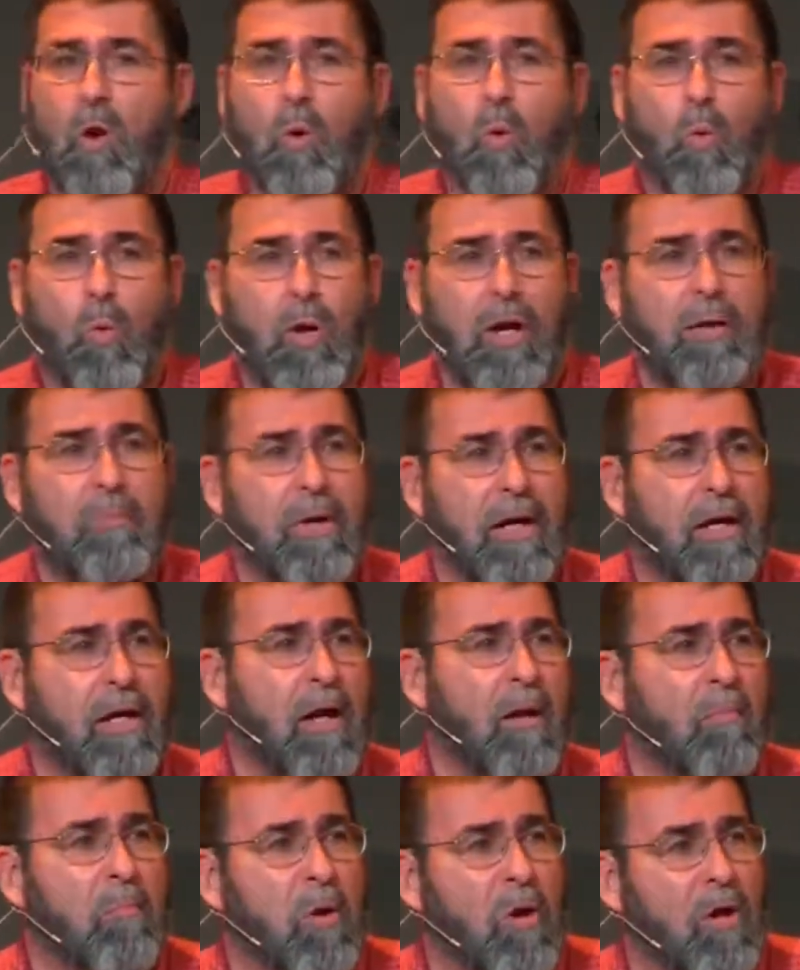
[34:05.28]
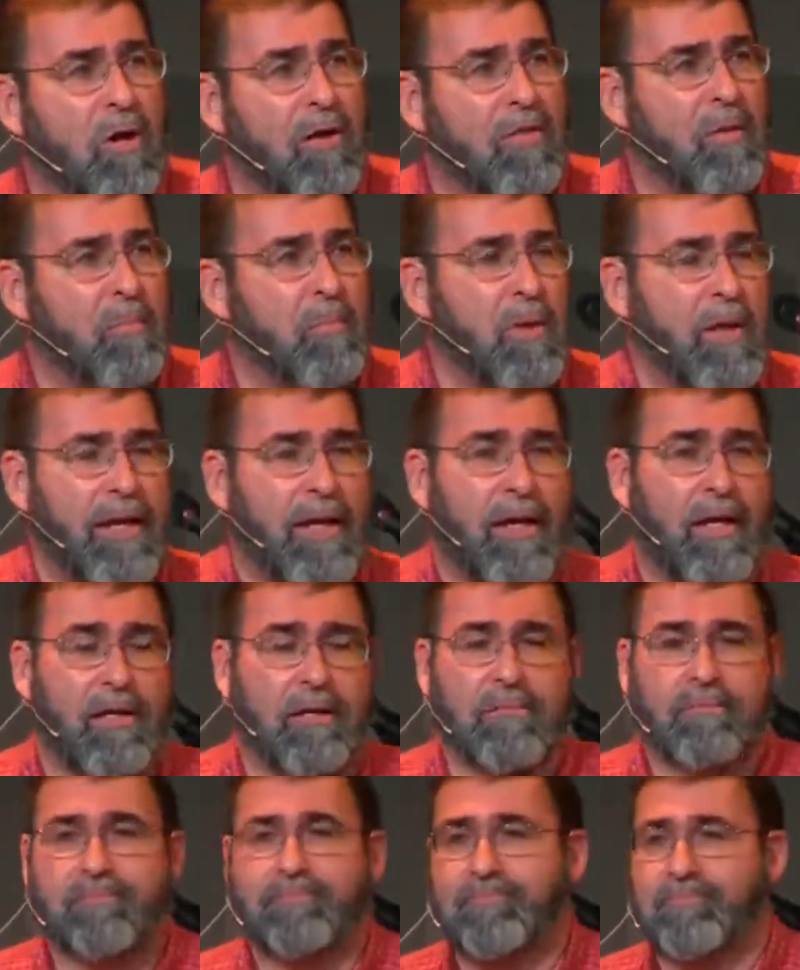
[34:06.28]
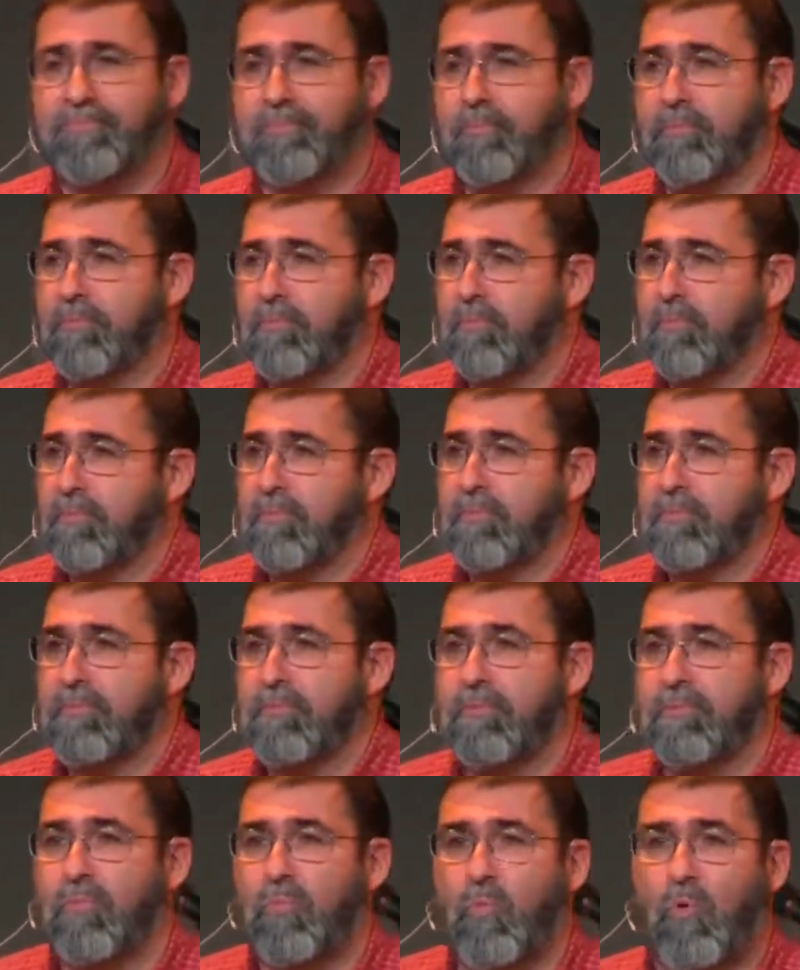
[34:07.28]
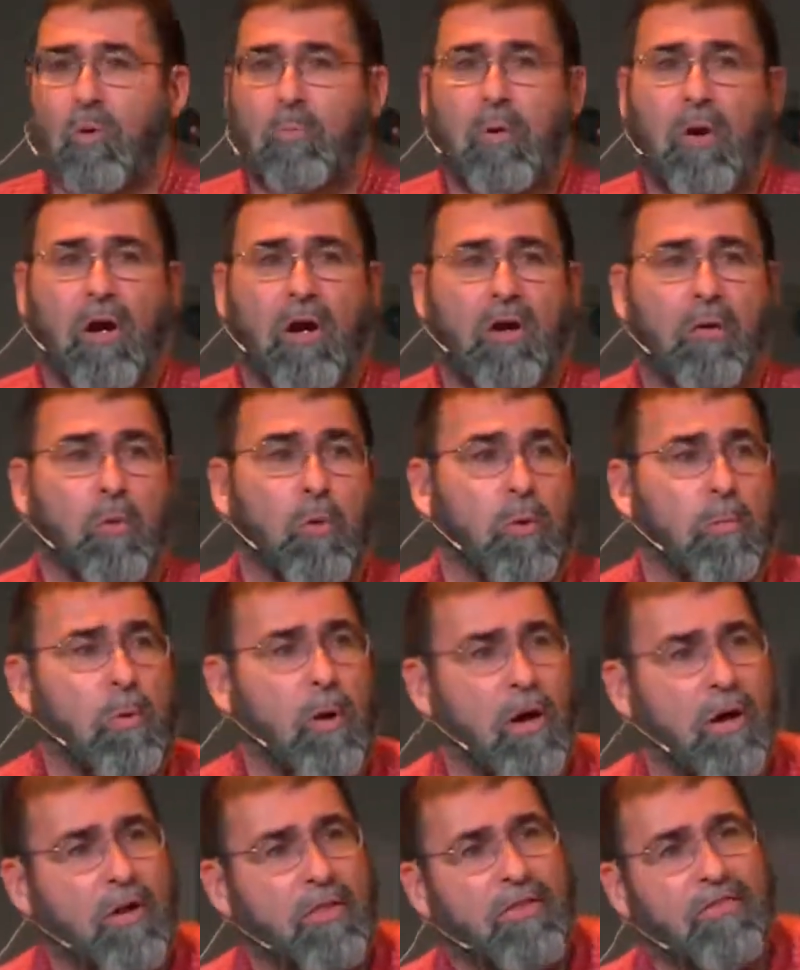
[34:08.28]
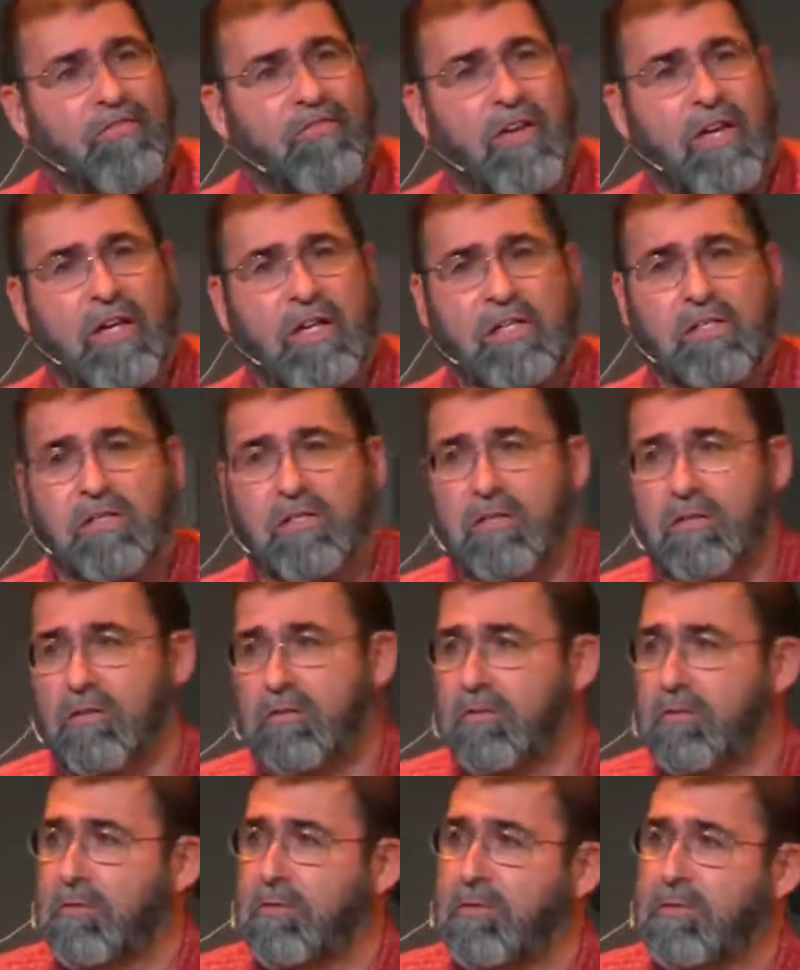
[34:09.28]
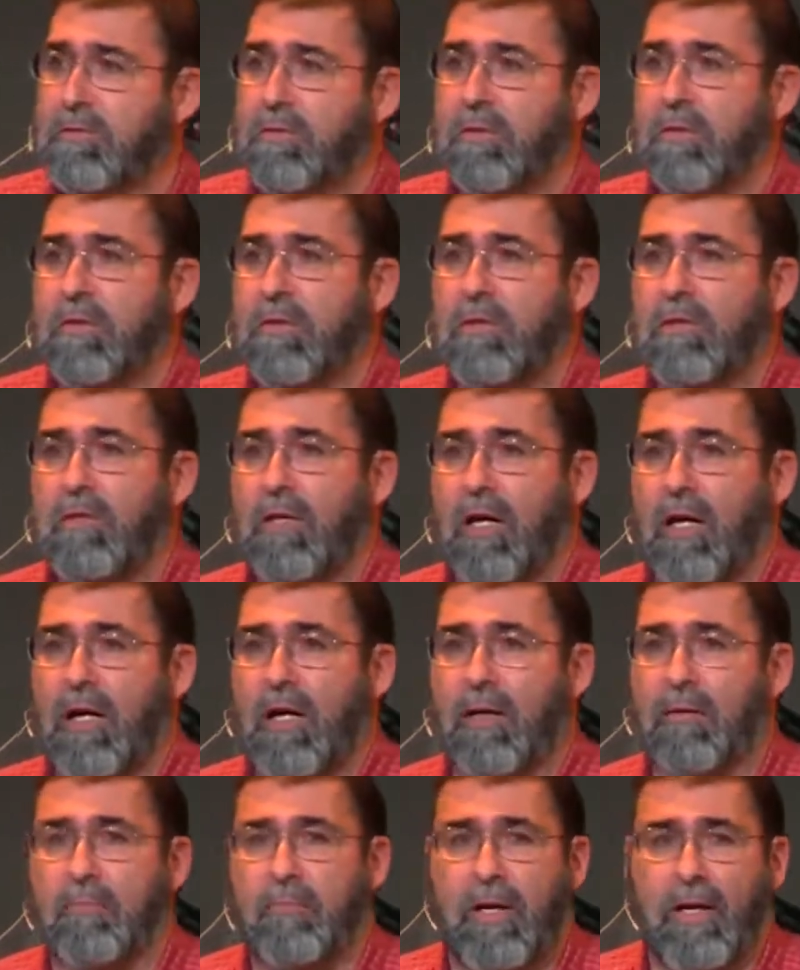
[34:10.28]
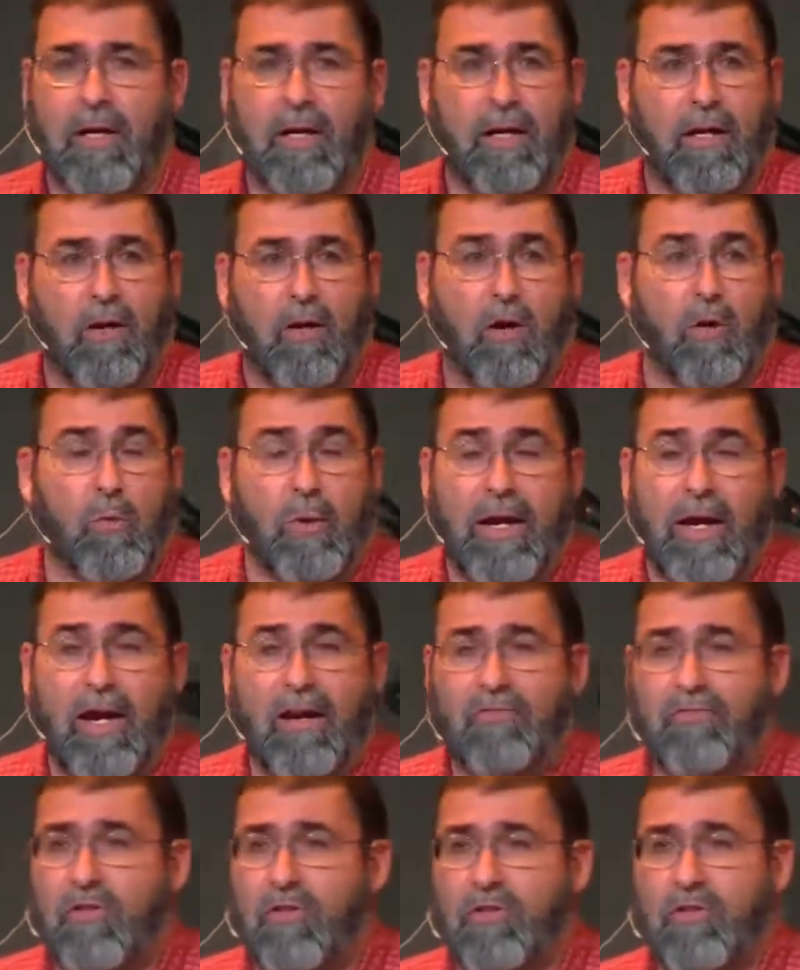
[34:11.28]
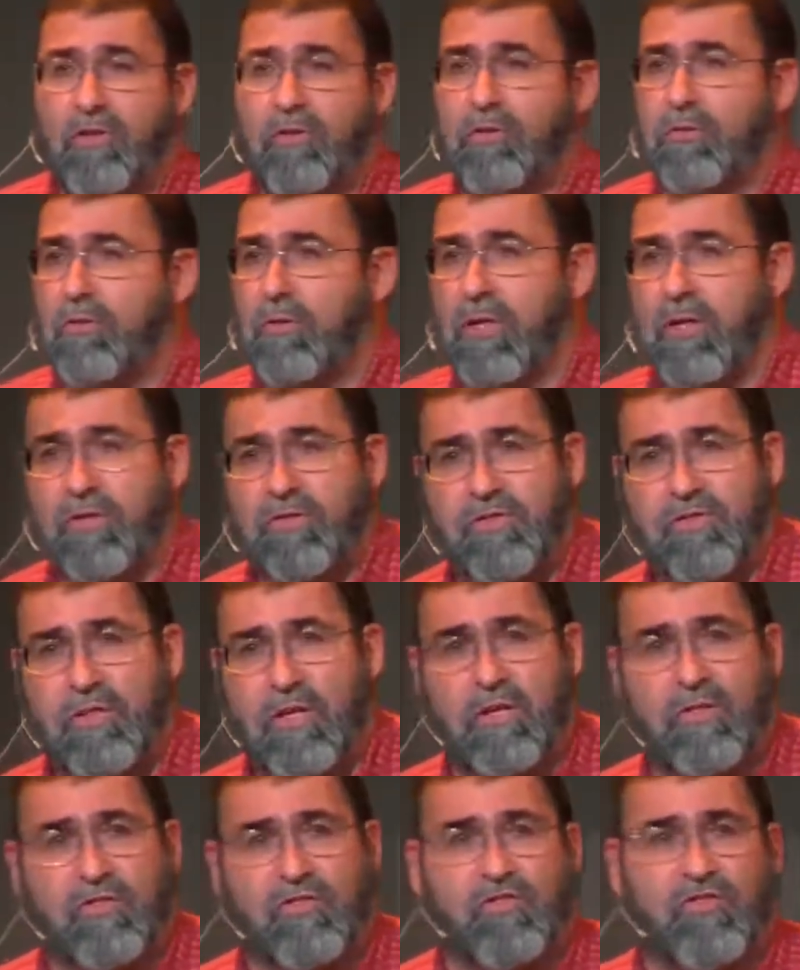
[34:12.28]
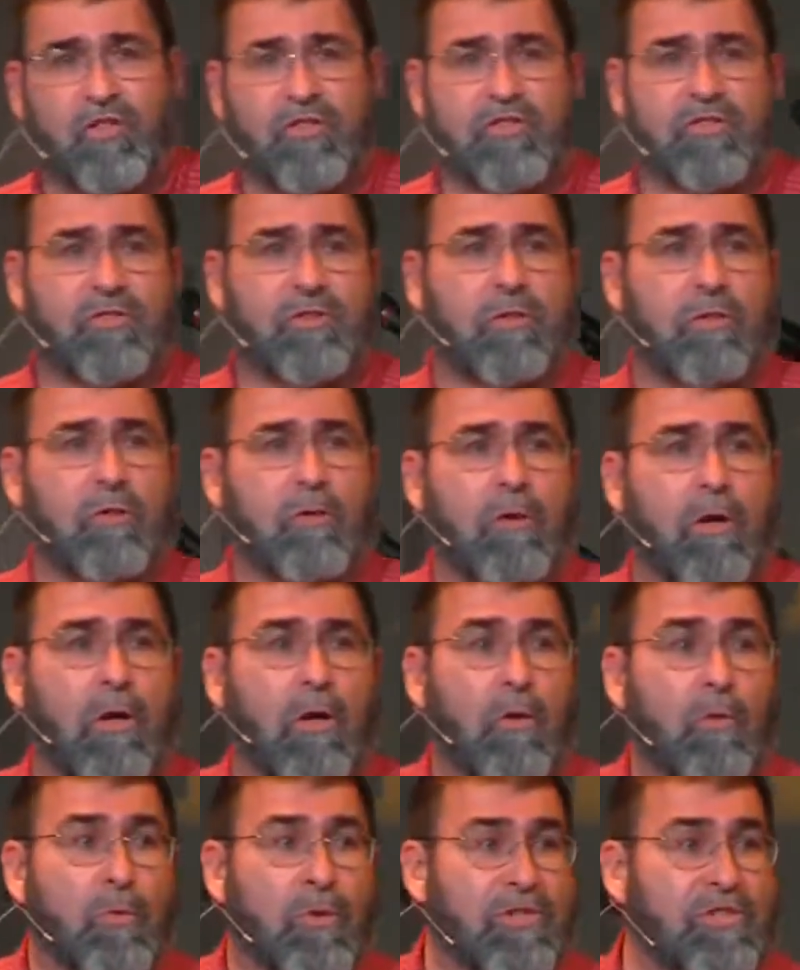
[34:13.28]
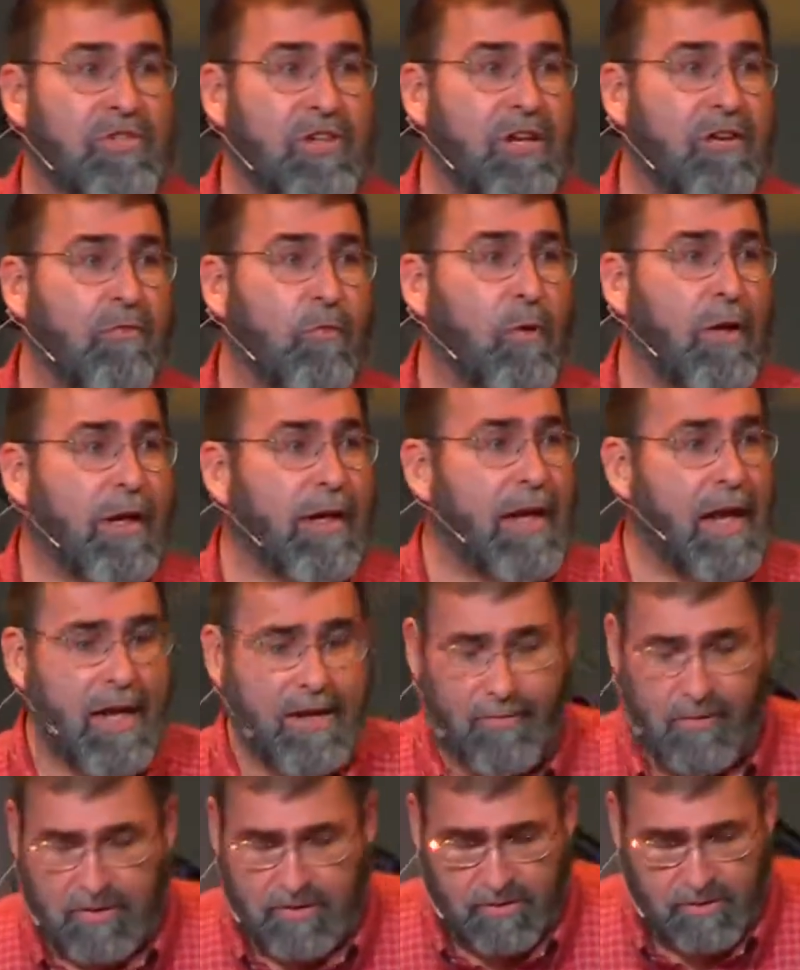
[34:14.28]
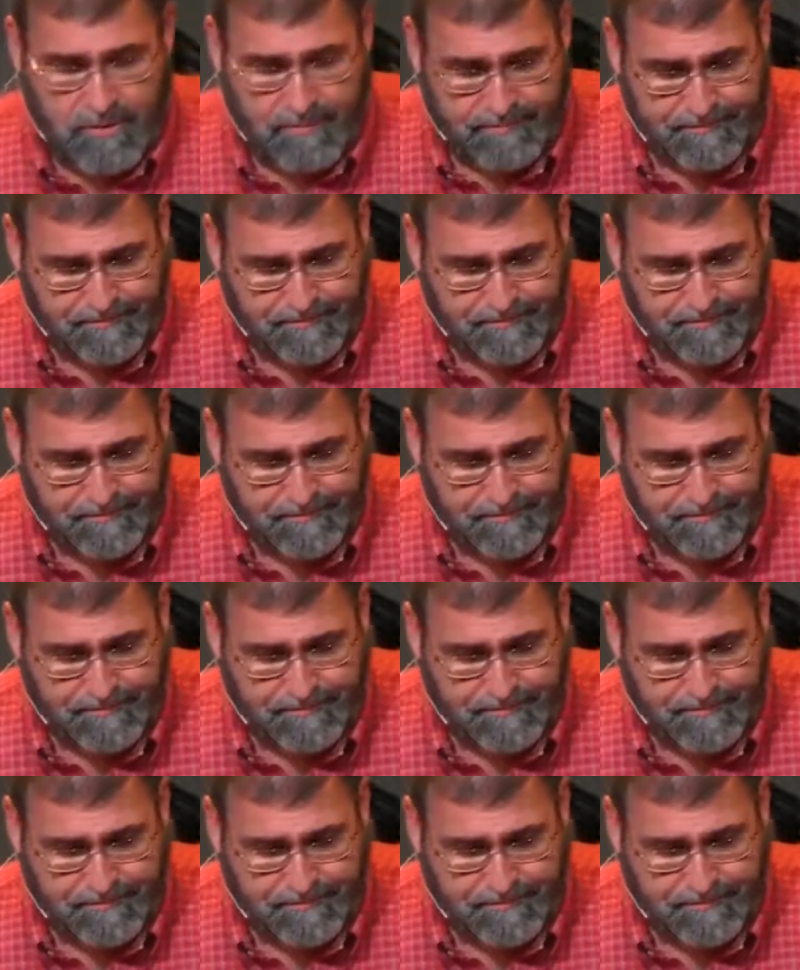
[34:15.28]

We become part of the plan. We're part of the fix. And all we have to do is just receive what He gave us.